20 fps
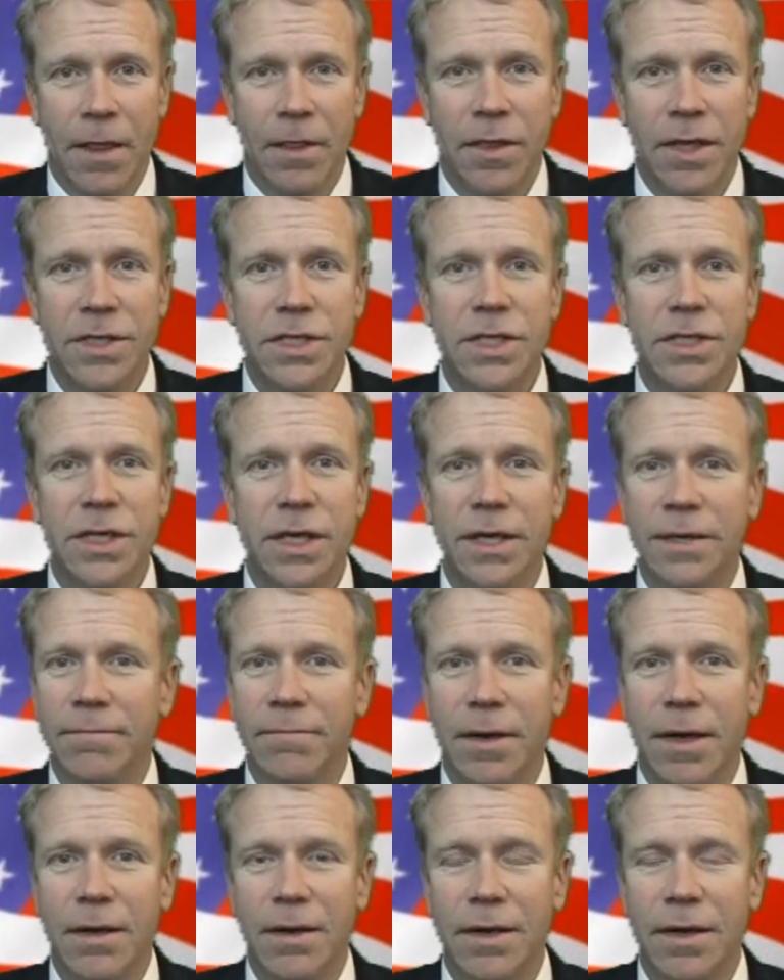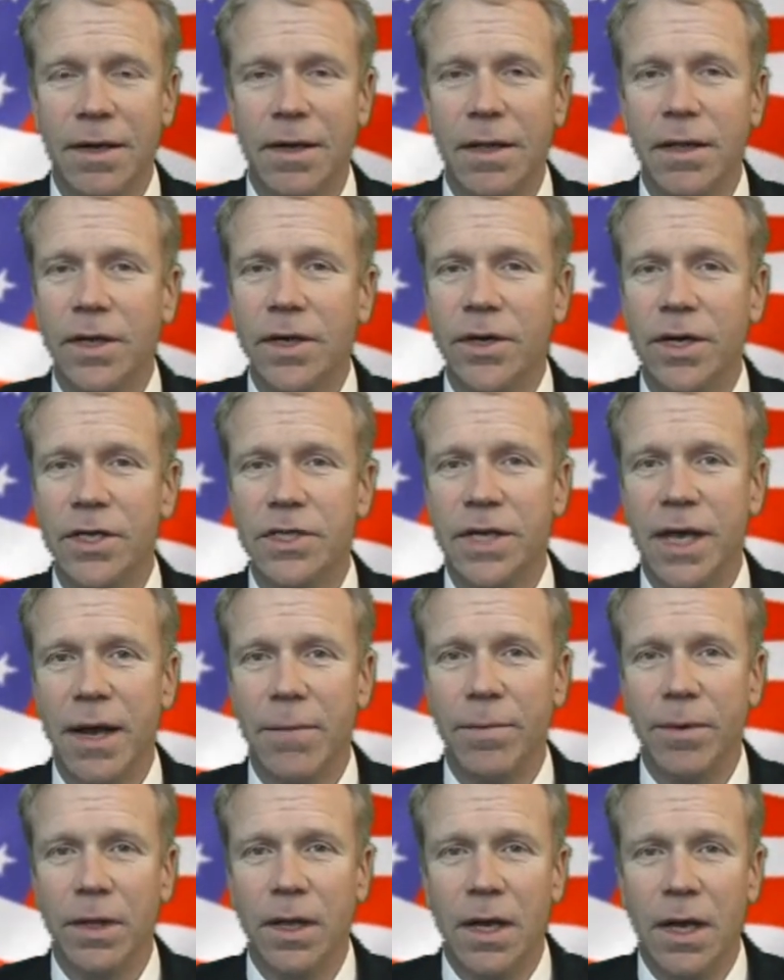This is a clear
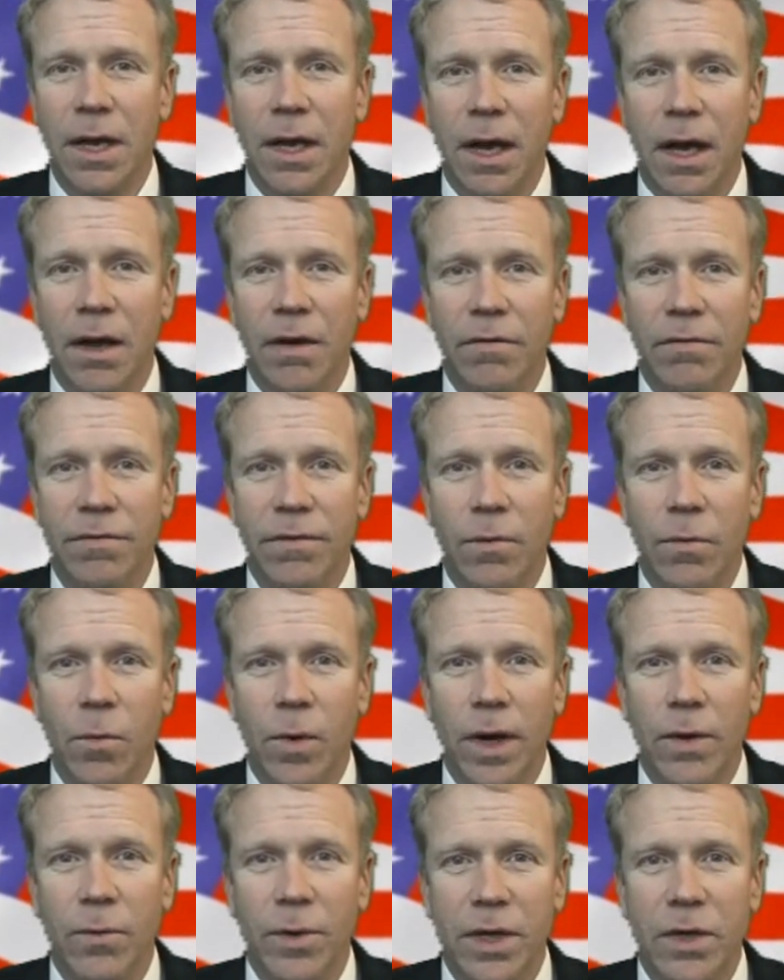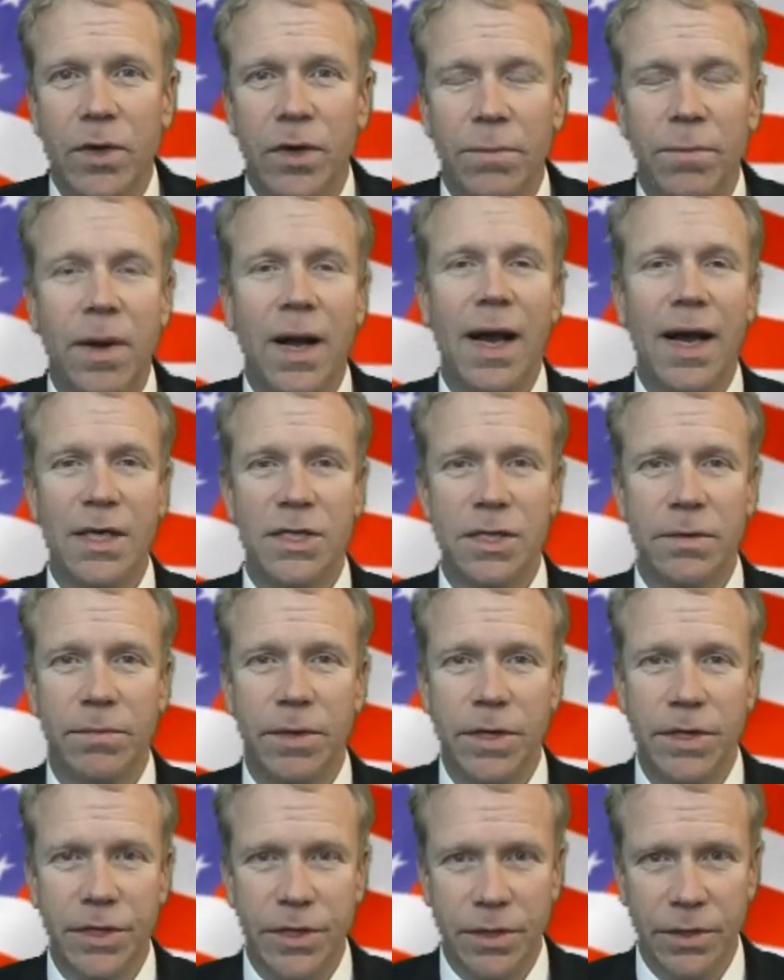example of what we could
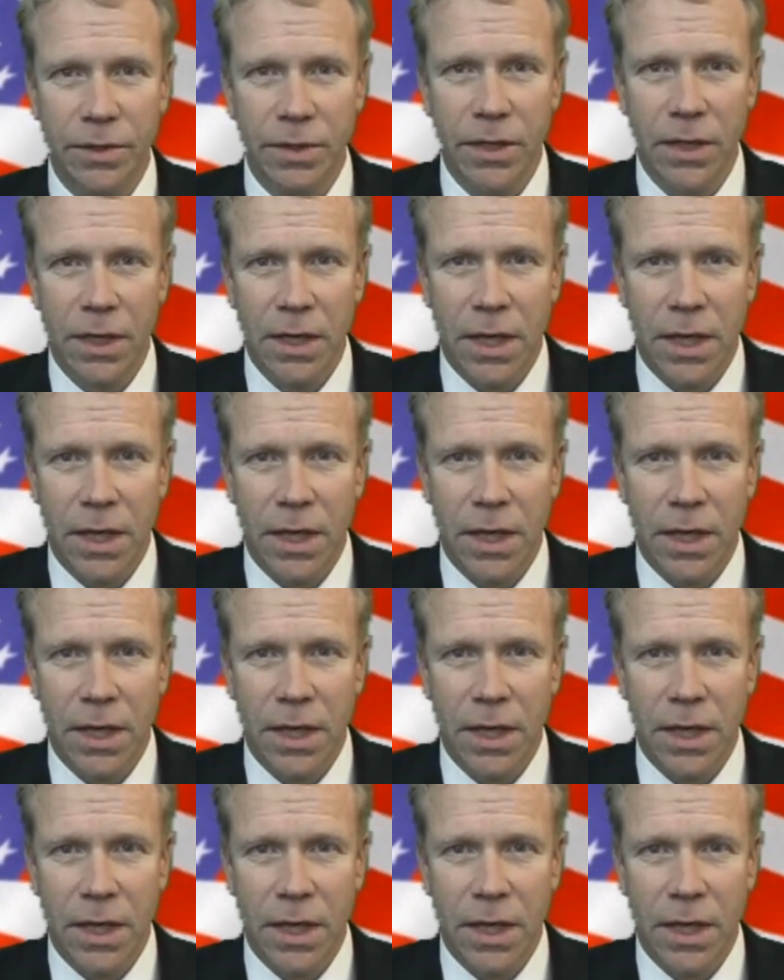possibly do.